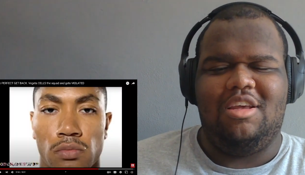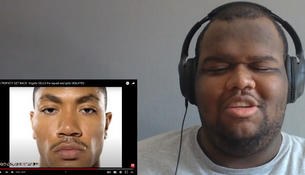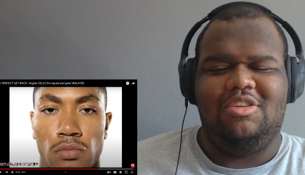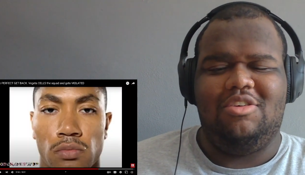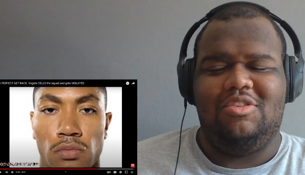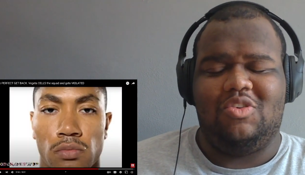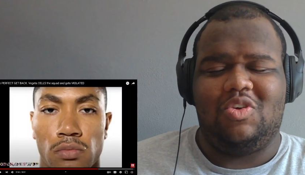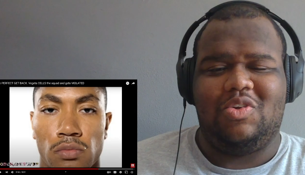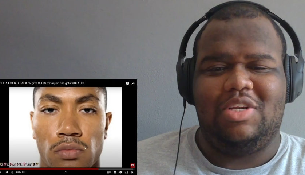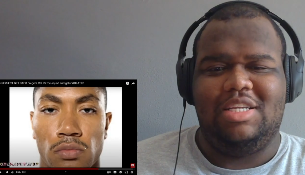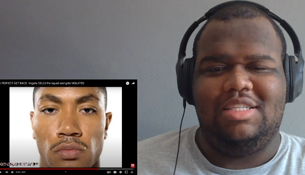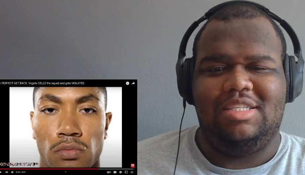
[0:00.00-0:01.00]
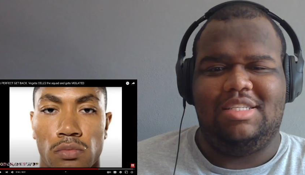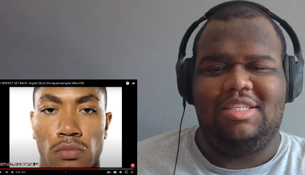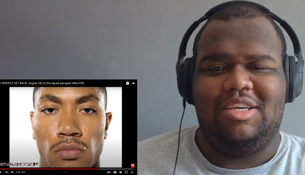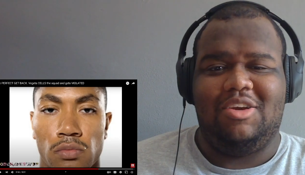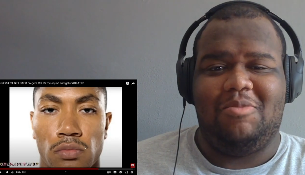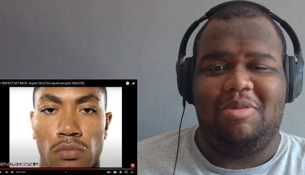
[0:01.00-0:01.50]
Speaker 1: And you know the craziest
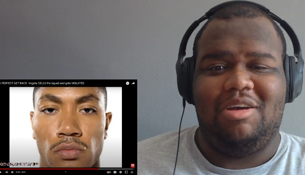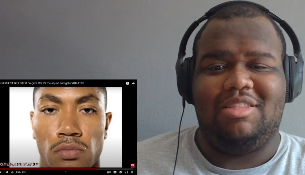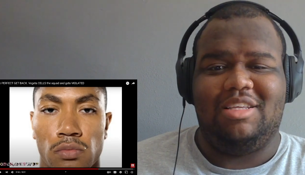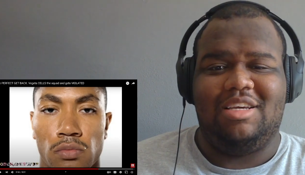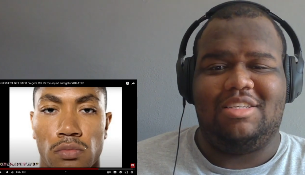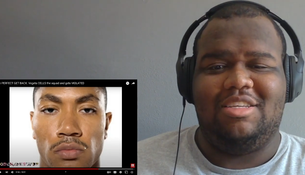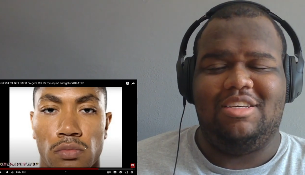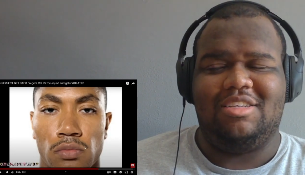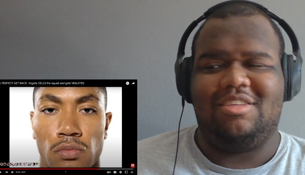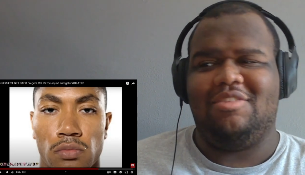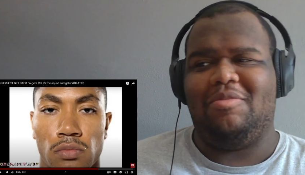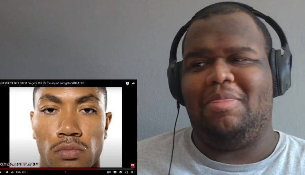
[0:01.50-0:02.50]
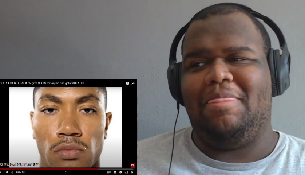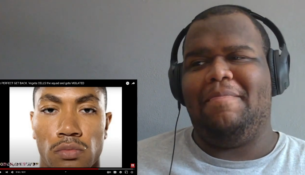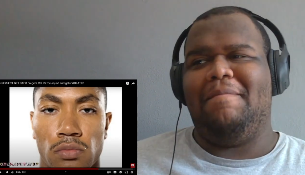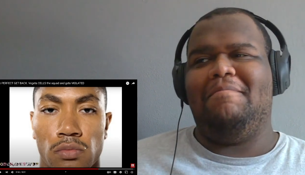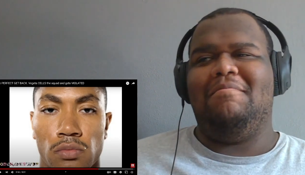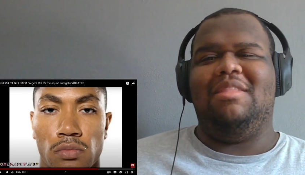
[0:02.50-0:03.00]
thing about that kick?
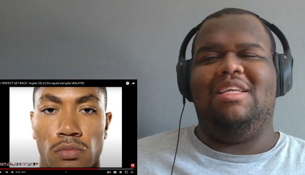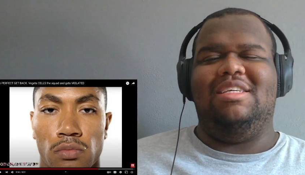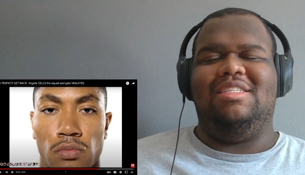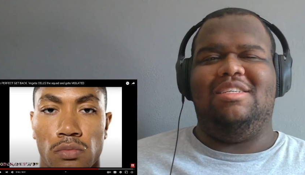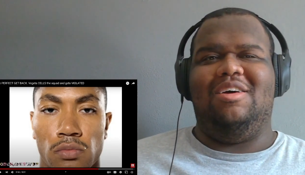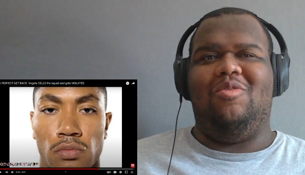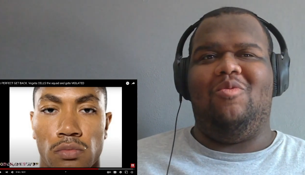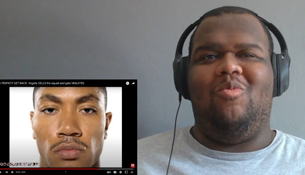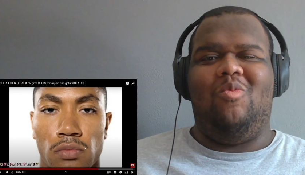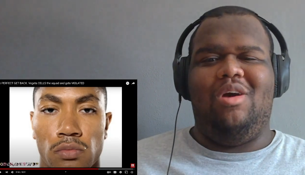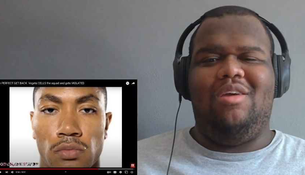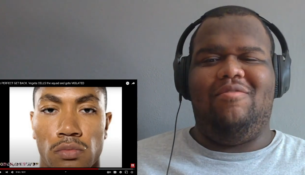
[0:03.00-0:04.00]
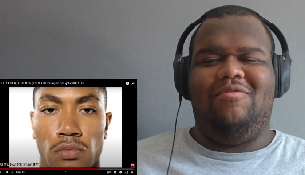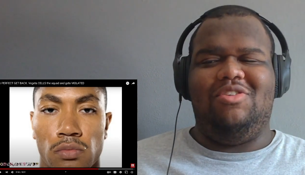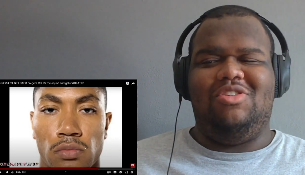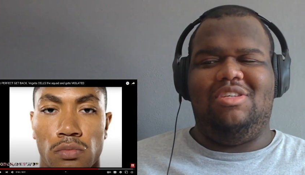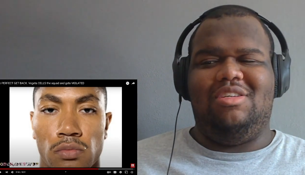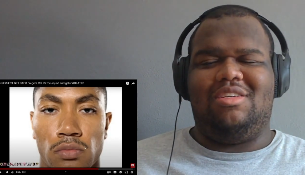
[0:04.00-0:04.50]
Is that when
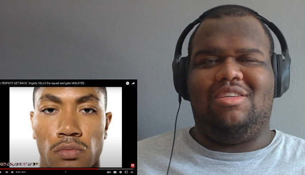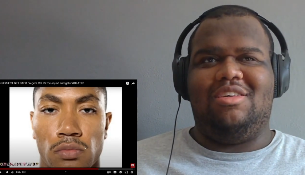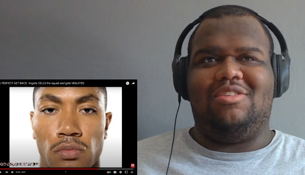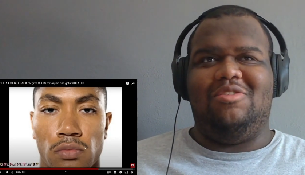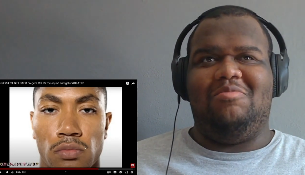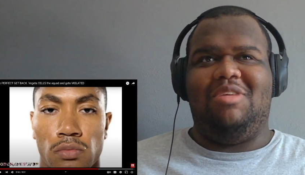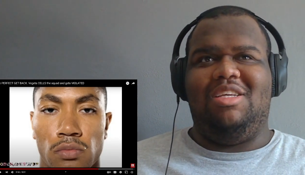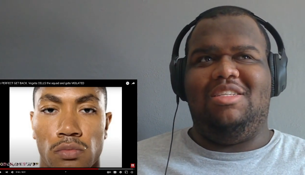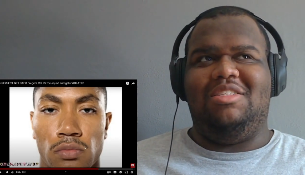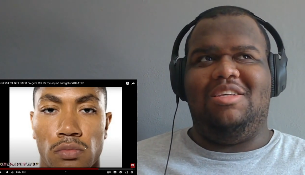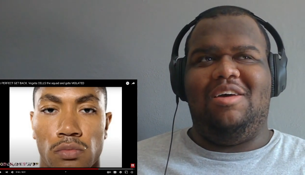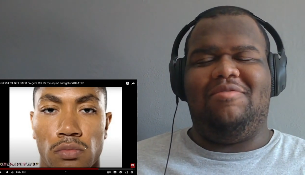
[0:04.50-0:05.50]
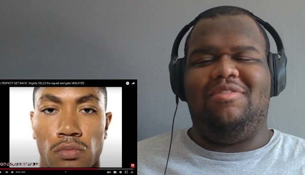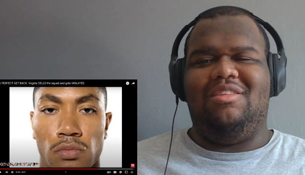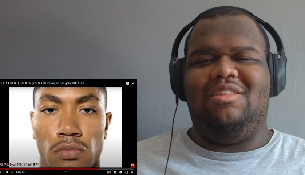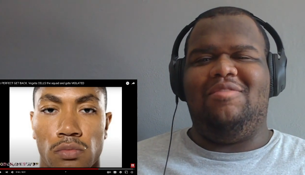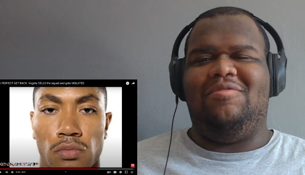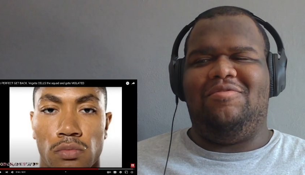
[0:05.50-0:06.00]
Vegeta kicked him, he
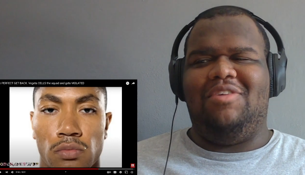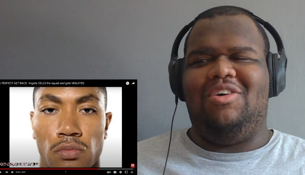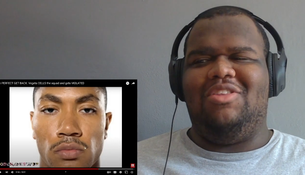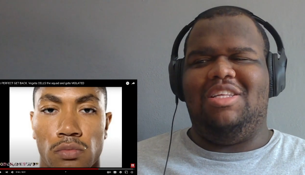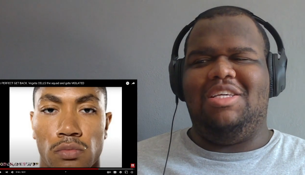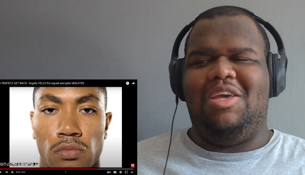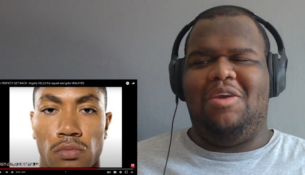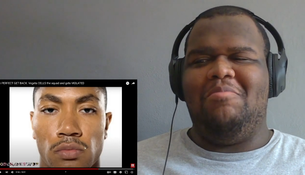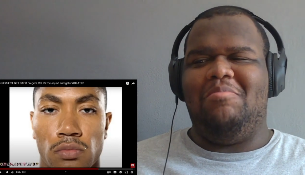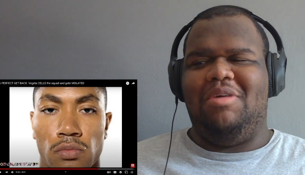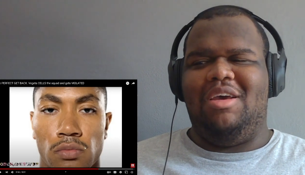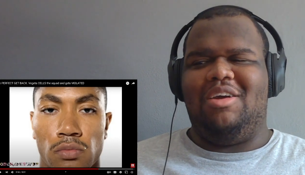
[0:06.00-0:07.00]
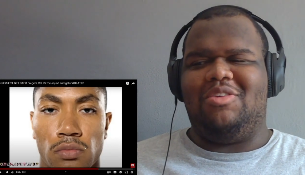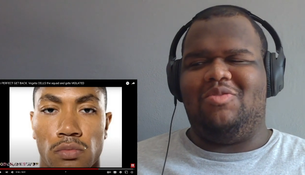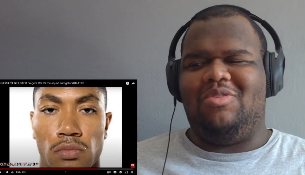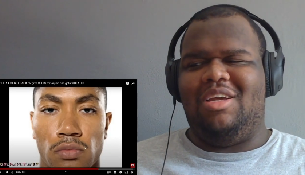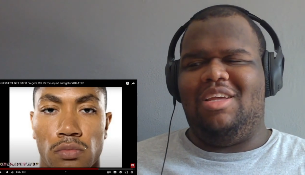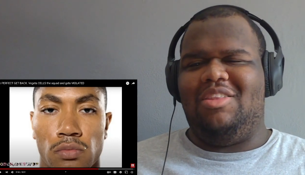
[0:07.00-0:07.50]
definitely felt the impact,
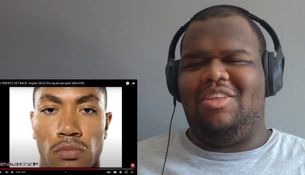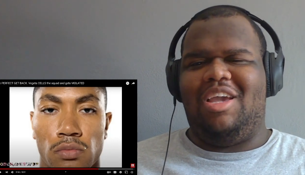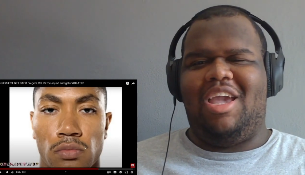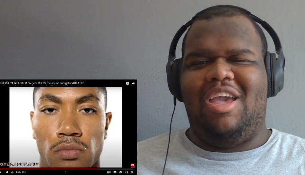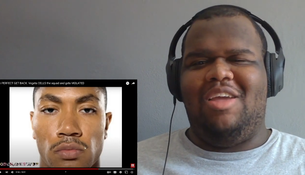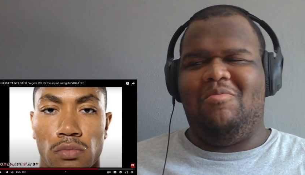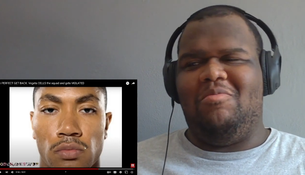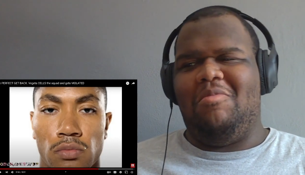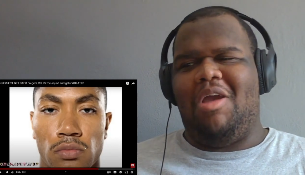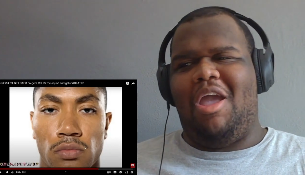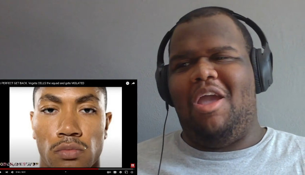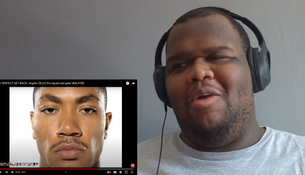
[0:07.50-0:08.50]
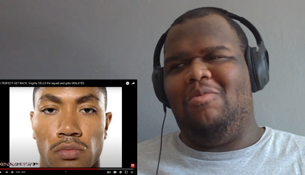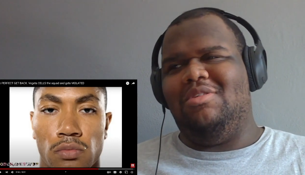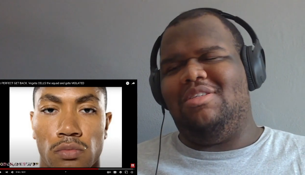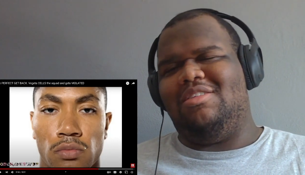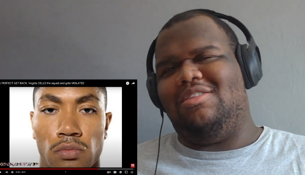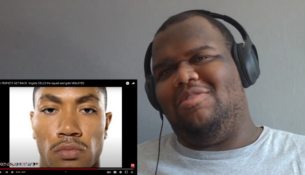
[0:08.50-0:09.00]
right? Like, it it
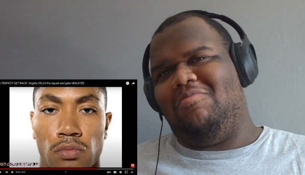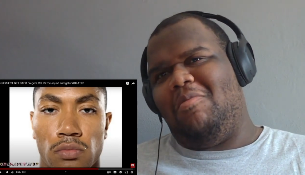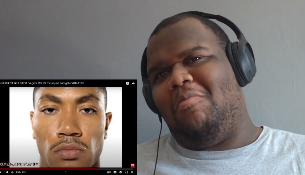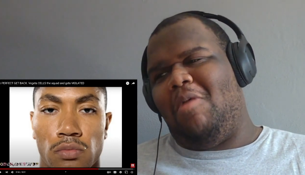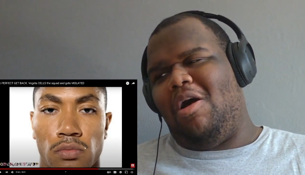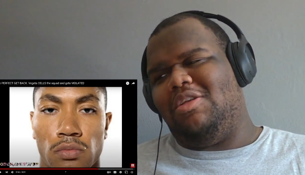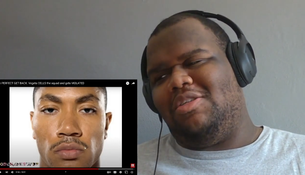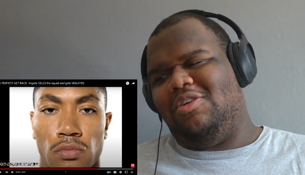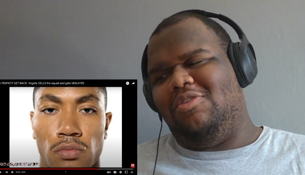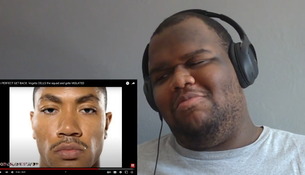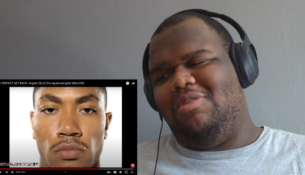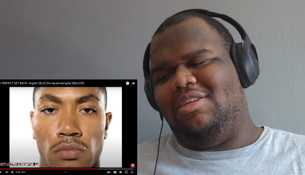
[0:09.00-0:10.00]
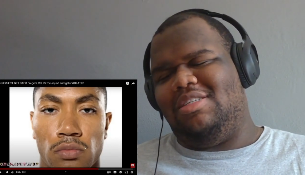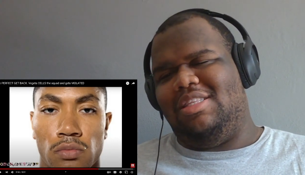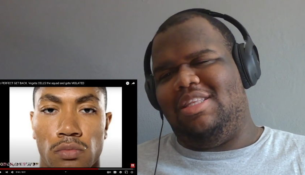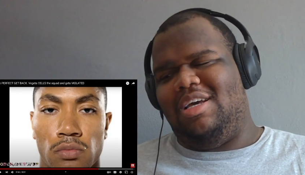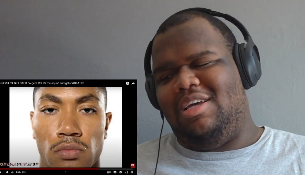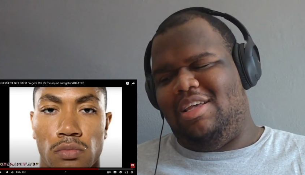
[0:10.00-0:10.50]
was so, so much
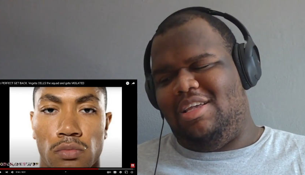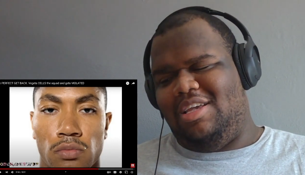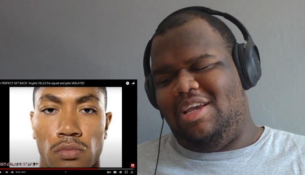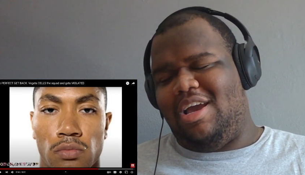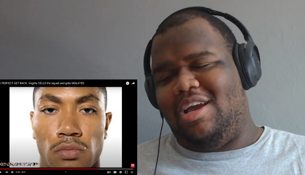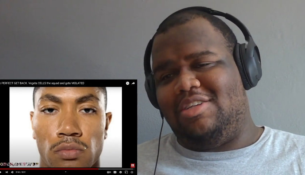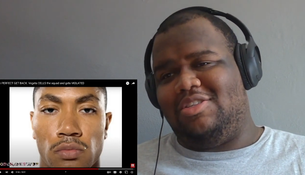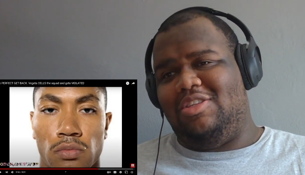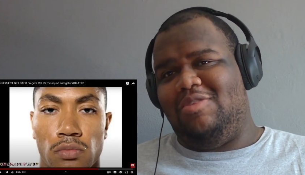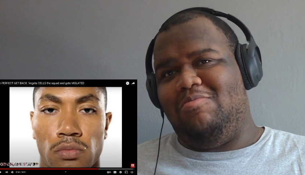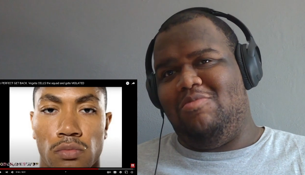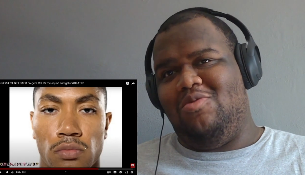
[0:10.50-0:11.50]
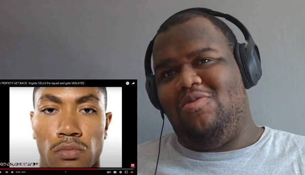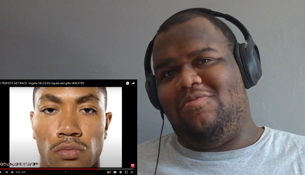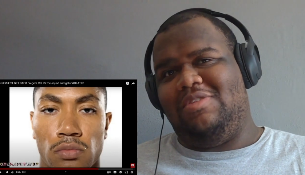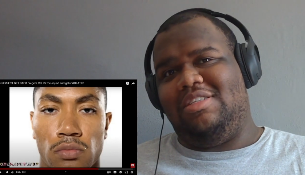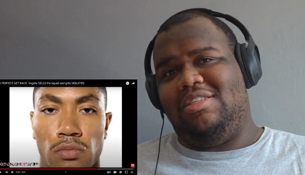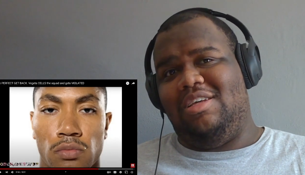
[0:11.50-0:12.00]
that he actually
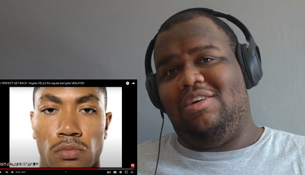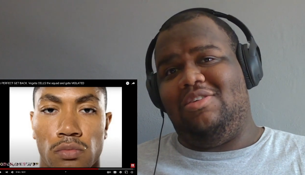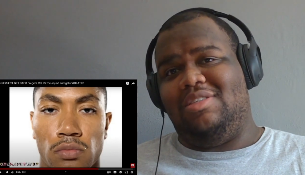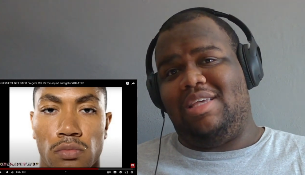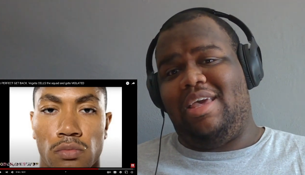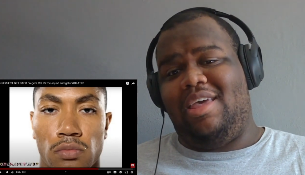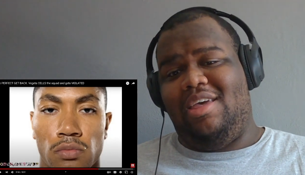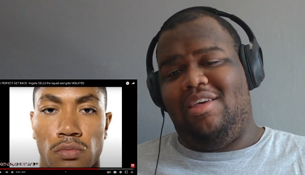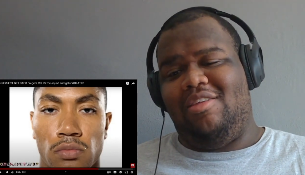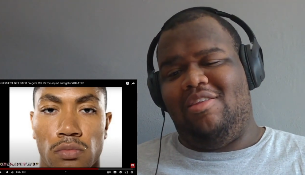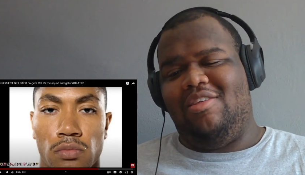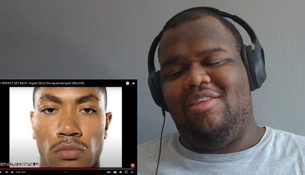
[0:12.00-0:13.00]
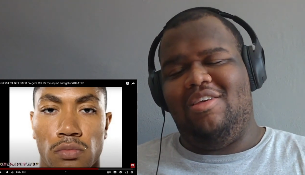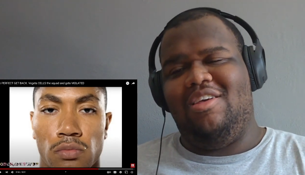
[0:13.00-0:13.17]
moved Cell's head